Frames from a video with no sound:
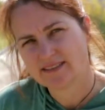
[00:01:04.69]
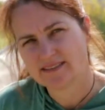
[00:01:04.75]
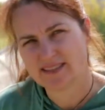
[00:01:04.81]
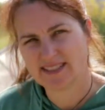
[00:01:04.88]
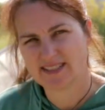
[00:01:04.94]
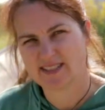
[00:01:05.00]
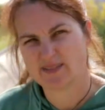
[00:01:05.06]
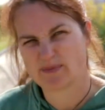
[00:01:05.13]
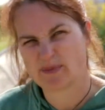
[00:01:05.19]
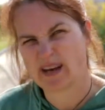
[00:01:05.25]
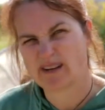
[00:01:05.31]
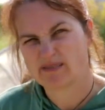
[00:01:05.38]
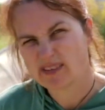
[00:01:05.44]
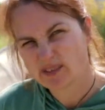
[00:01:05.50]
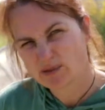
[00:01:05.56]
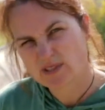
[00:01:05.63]
And this is my
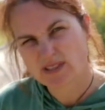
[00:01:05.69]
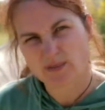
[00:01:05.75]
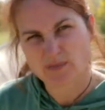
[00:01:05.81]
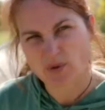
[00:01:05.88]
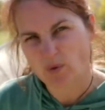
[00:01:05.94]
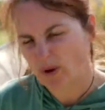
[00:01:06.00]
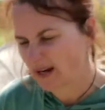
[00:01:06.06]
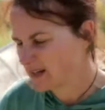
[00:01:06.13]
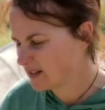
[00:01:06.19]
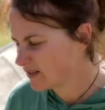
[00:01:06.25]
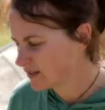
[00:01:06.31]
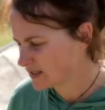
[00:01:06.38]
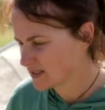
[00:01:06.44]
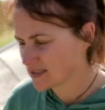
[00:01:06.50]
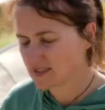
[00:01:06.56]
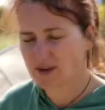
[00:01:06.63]
real simple one. You,
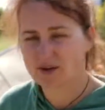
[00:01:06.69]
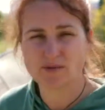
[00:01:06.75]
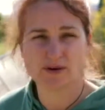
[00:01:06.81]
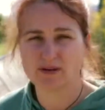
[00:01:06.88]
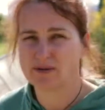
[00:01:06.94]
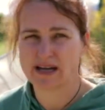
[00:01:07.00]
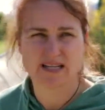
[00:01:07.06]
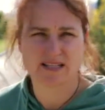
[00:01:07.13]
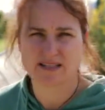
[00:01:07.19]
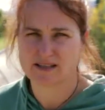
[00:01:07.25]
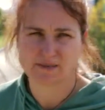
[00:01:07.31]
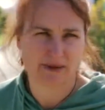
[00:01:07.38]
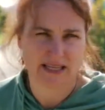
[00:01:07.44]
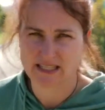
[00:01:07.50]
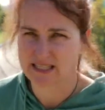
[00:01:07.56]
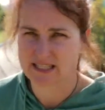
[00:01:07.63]
there's so many ways you can
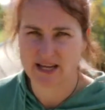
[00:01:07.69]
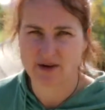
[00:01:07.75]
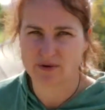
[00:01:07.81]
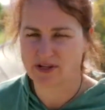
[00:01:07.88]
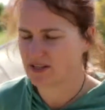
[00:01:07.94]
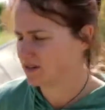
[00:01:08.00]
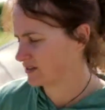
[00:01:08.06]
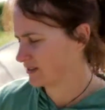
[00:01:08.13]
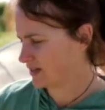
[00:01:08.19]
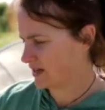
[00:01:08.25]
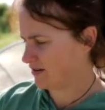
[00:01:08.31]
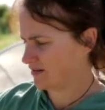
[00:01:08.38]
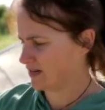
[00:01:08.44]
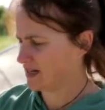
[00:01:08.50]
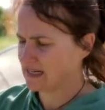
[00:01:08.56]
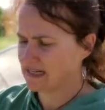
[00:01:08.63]
make a shelter. You could
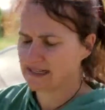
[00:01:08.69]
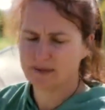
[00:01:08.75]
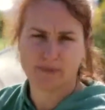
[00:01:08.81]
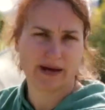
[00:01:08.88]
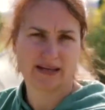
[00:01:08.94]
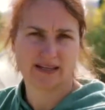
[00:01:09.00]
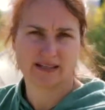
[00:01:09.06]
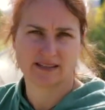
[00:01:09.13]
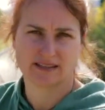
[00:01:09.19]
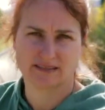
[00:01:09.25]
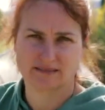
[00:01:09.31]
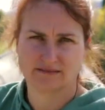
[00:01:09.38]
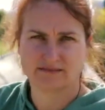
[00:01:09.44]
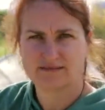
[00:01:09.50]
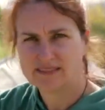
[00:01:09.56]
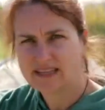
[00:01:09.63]
have a clear bucket
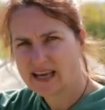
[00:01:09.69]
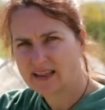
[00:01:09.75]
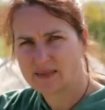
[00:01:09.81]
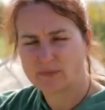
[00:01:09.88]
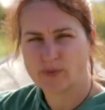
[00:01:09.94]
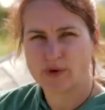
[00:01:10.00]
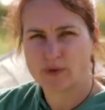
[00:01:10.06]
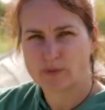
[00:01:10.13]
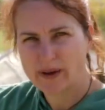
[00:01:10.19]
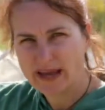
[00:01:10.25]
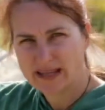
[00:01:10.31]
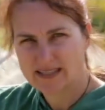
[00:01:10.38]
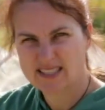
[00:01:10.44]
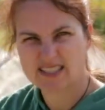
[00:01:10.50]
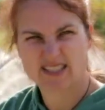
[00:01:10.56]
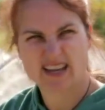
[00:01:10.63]
and cut the bottom
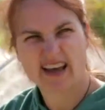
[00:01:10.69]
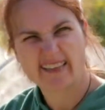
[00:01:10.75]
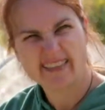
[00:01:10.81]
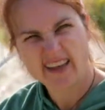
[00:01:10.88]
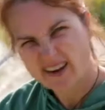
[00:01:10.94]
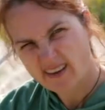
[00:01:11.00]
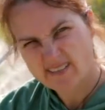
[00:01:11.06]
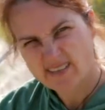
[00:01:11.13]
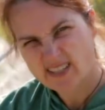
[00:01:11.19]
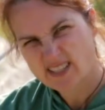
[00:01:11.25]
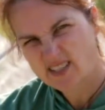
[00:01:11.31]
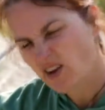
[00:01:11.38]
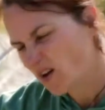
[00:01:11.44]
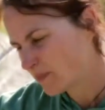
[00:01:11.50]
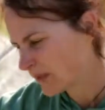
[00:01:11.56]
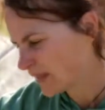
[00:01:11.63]
out and slide that over the
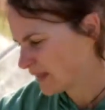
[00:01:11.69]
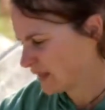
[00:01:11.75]
top.